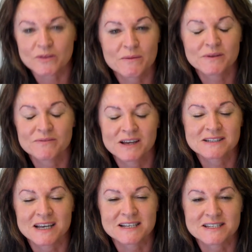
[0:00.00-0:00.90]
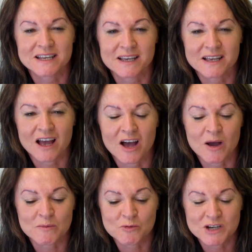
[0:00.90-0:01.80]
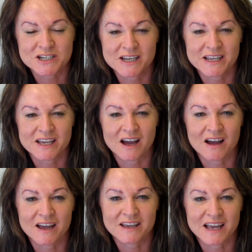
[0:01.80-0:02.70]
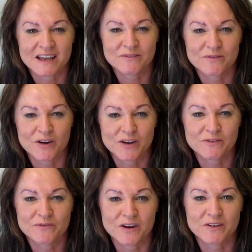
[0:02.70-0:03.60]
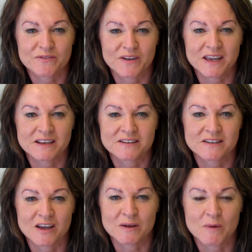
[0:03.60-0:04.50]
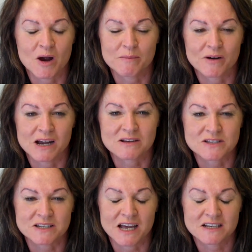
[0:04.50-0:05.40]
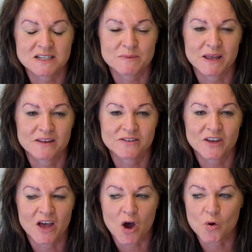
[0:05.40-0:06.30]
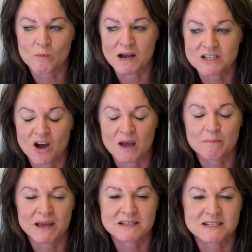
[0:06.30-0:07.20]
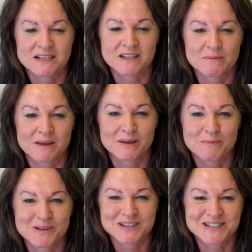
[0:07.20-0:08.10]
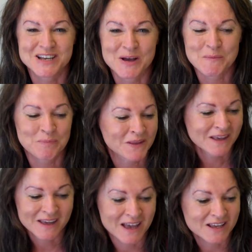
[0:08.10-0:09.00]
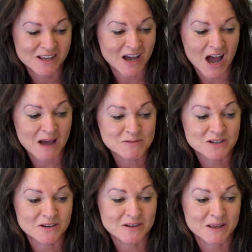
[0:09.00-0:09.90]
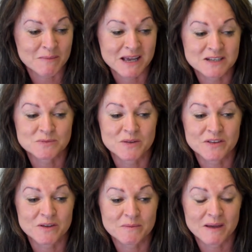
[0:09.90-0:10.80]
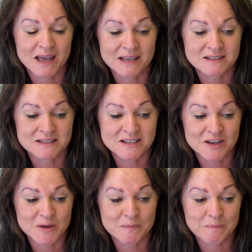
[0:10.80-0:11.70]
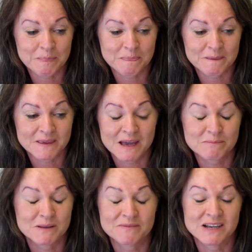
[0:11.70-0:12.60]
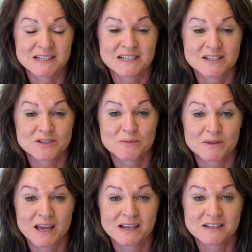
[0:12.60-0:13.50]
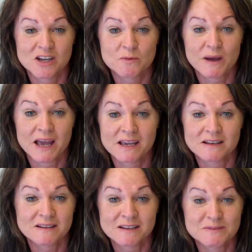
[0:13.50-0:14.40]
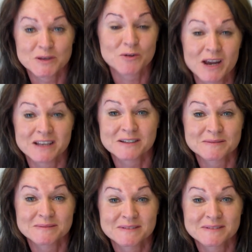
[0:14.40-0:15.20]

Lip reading: They've been fantastic. Originally I had very, very faint eyebrows and had to spend all my time pencilling them in, but absolutely amazed with them, and been fantastic job with Katy. No pain, it's been great.